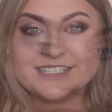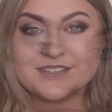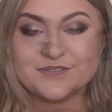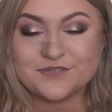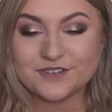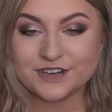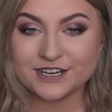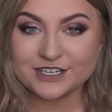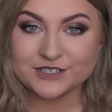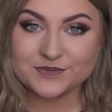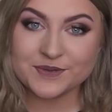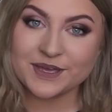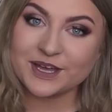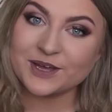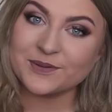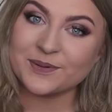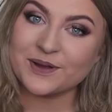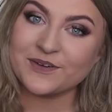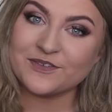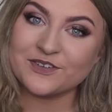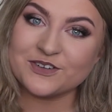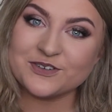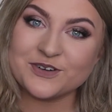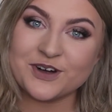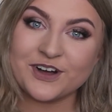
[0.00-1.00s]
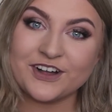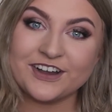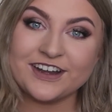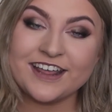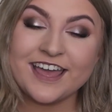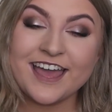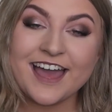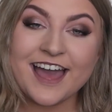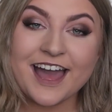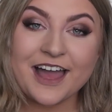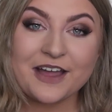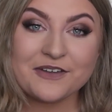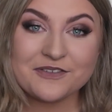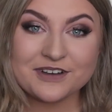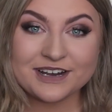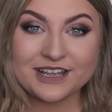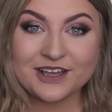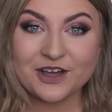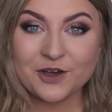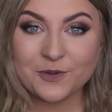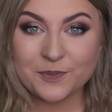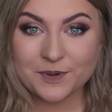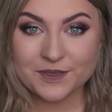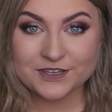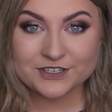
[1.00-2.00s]
Finished makeup, everyone. I really
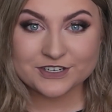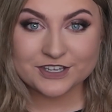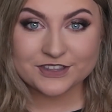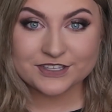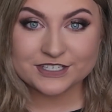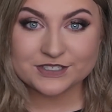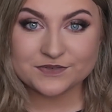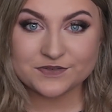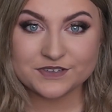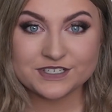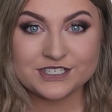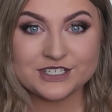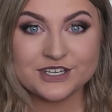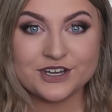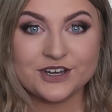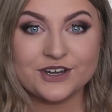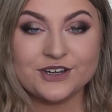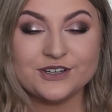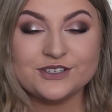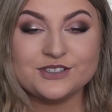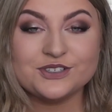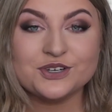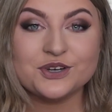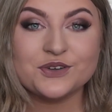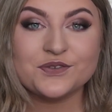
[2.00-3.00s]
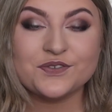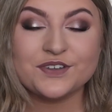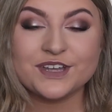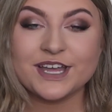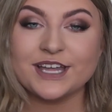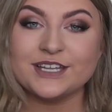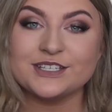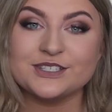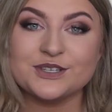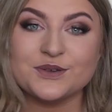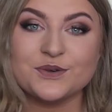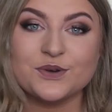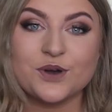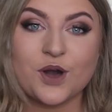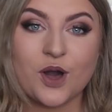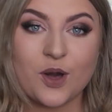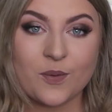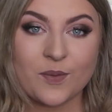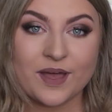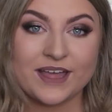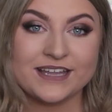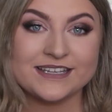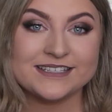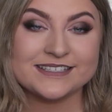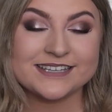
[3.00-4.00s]
hope you enjoyed this video. Don't forget to
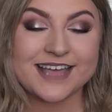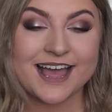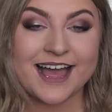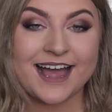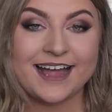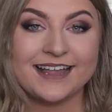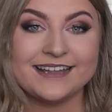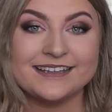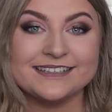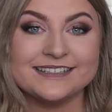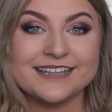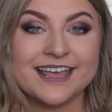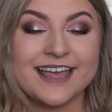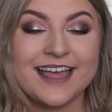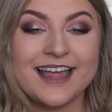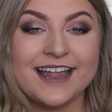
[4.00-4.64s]
comment and